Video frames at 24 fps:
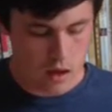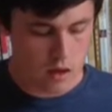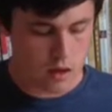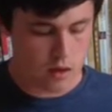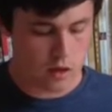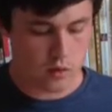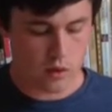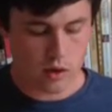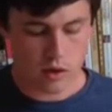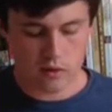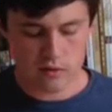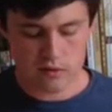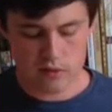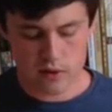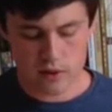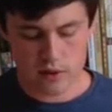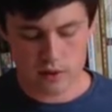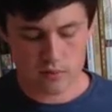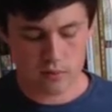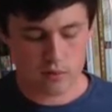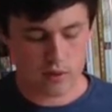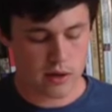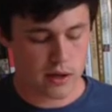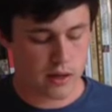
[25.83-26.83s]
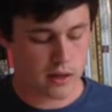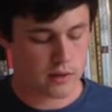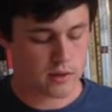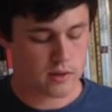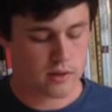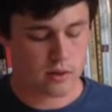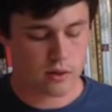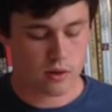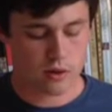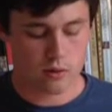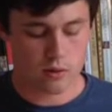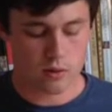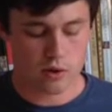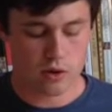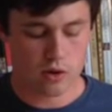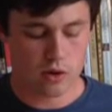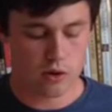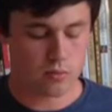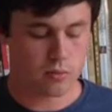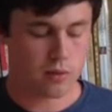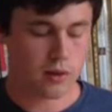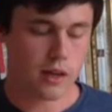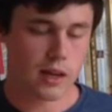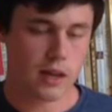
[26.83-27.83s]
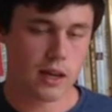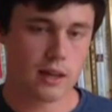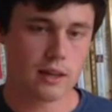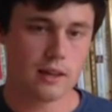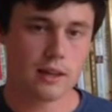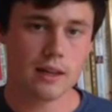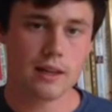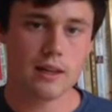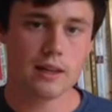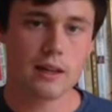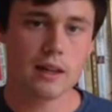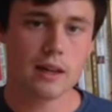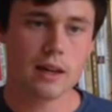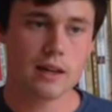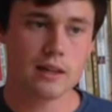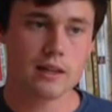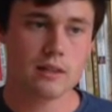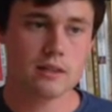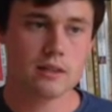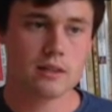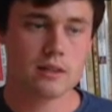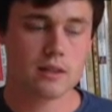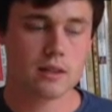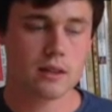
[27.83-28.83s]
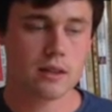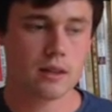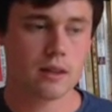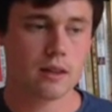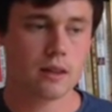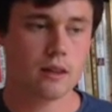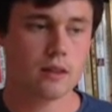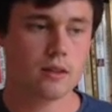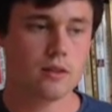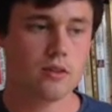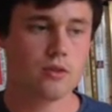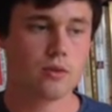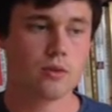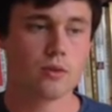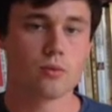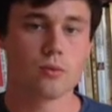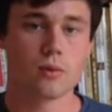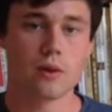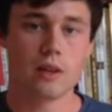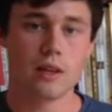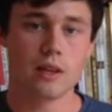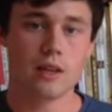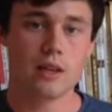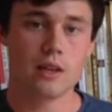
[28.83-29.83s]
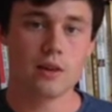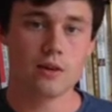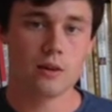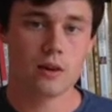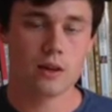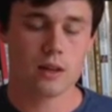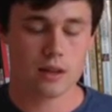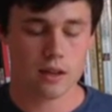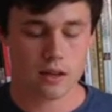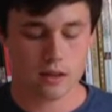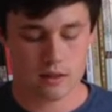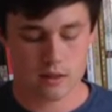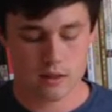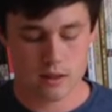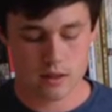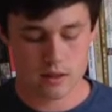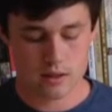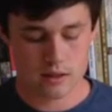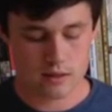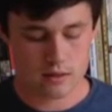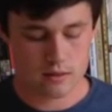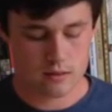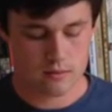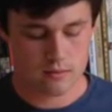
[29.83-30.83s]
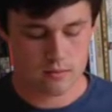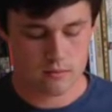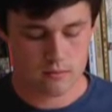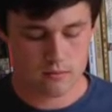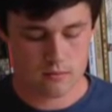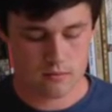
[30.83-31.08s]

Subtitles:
You want it fairly pronounced so that when you're playing lead lines, you can really hear it, like this.